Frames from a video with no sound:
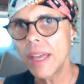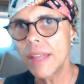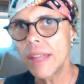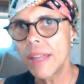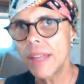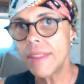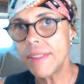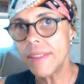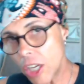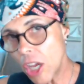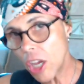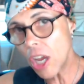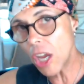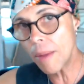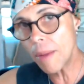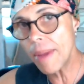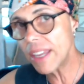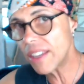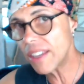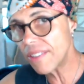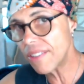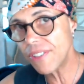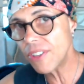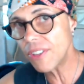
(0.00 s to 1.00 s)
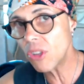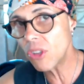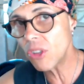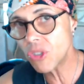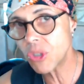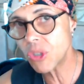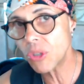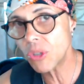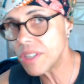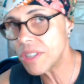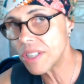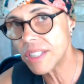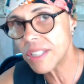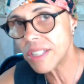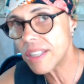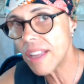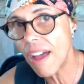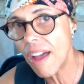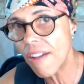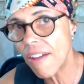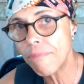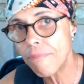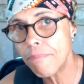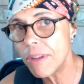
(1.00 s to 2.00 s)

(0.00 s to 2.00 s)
and they're going to make you feel all sorts of stuff.